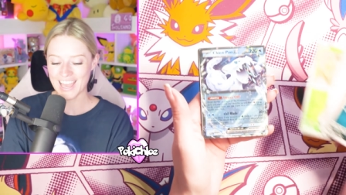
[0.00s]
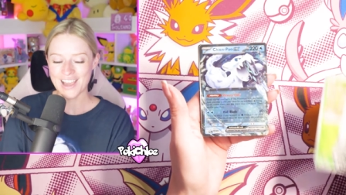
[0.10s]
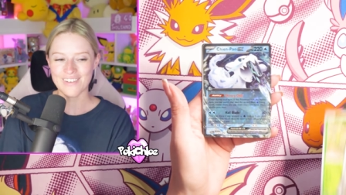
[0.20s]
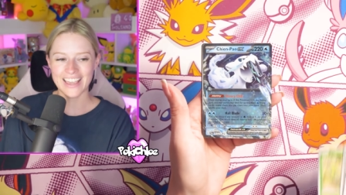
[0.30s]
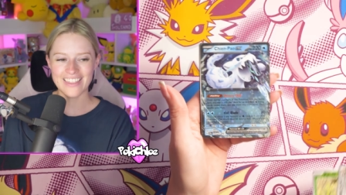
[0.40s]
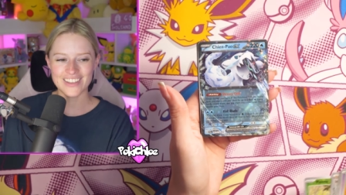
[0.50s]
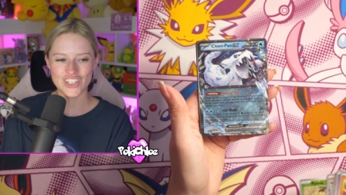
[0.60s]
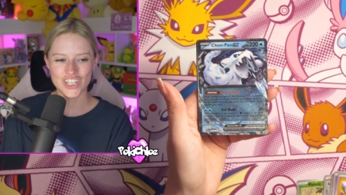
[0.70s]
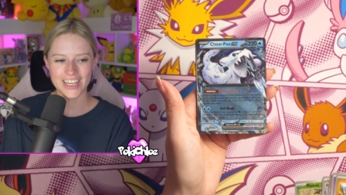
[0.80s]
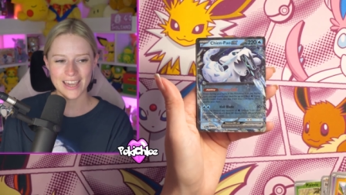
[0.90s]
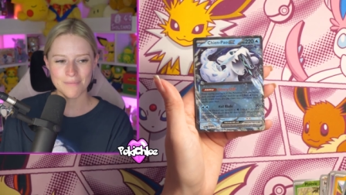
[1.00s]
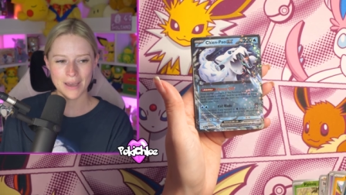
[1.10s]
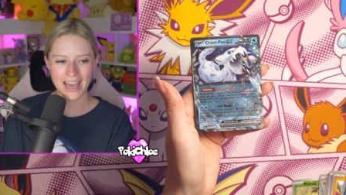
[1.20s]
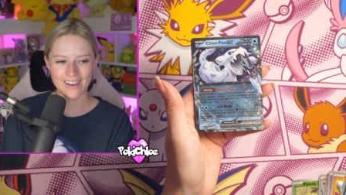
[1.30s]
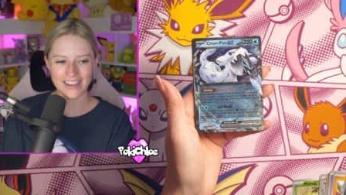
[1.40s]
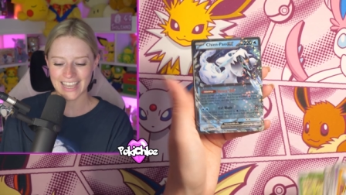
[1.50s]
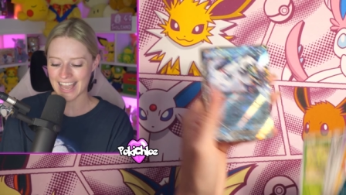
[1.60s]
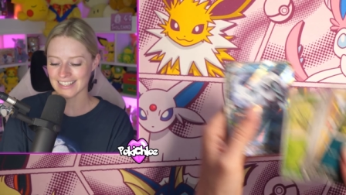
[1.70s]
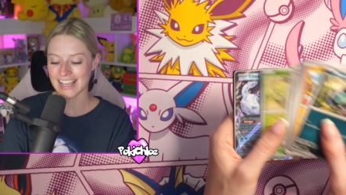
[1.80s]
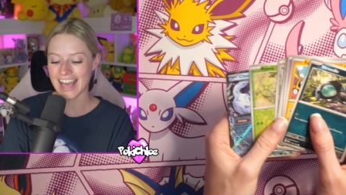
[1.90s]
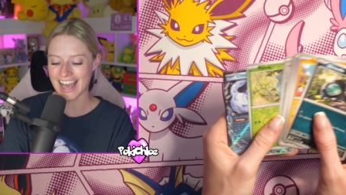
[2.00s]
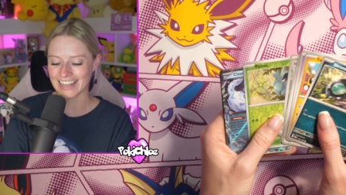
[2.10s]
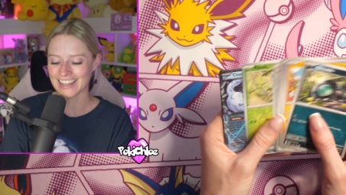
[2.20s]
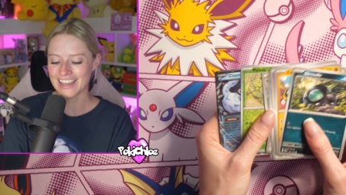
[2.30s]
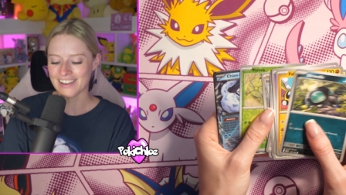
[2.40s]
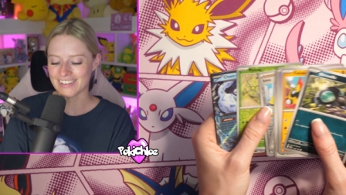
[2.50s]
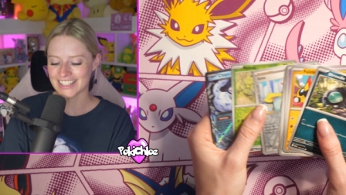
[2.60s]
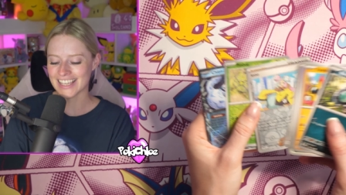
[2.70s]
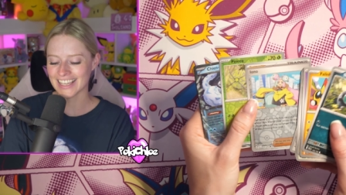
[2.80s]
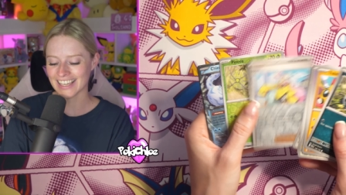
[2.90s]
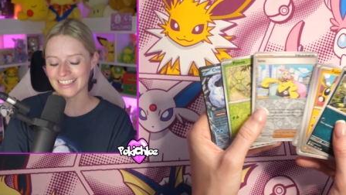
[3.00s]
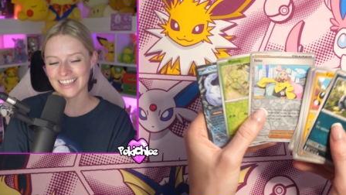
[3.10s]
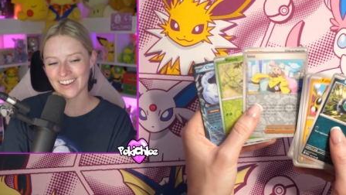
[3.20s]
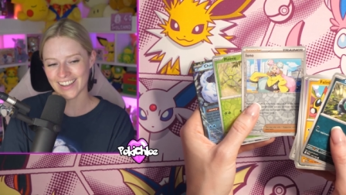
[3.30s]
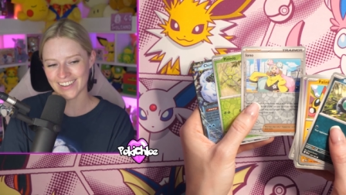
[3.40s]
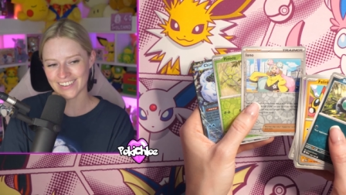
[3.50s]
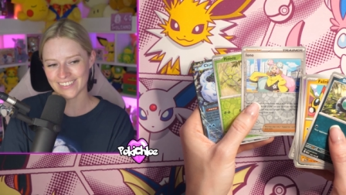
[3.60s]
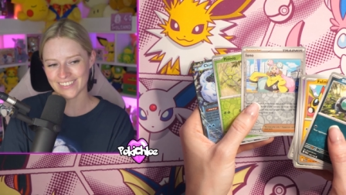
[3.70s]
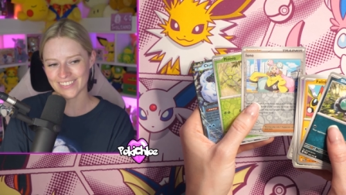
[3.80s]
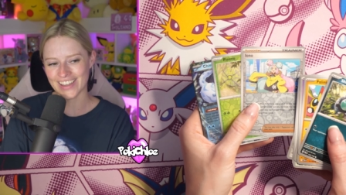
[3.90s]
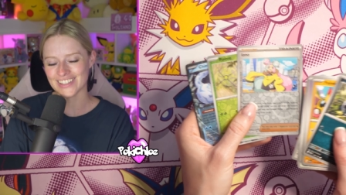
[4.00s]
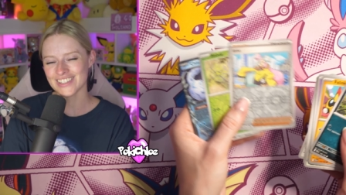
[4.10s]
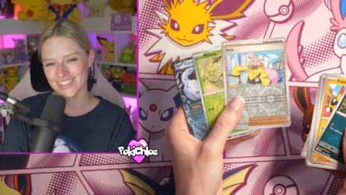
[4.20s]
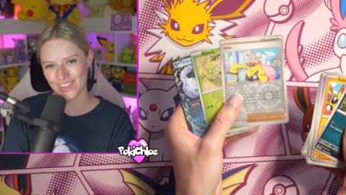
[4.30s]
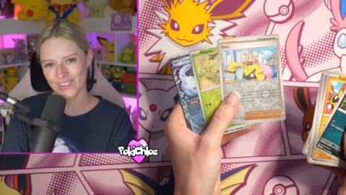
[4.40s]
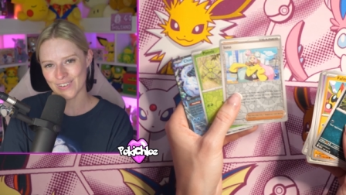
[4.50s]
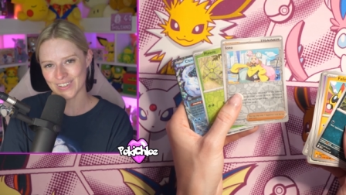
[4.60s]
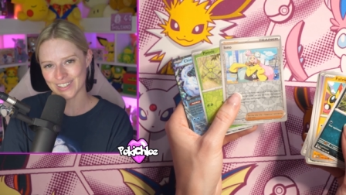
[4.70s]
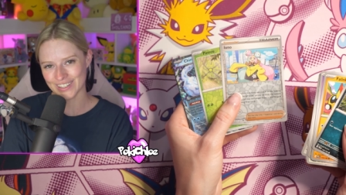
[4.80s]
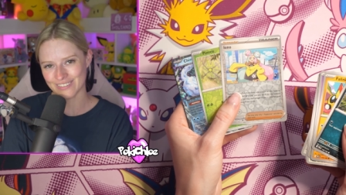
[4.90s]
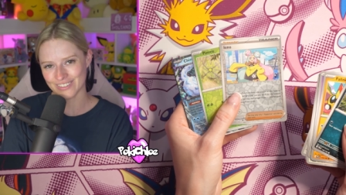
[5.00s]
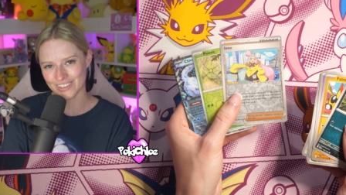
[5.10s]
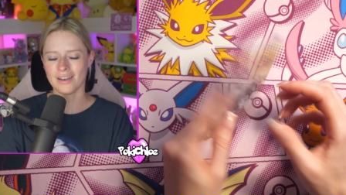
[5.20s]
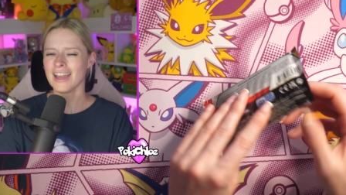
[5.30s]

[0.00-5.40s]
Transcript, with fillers: We get the Chien Pao EX, and we did get the Iono reverse, just not the one we're looking for.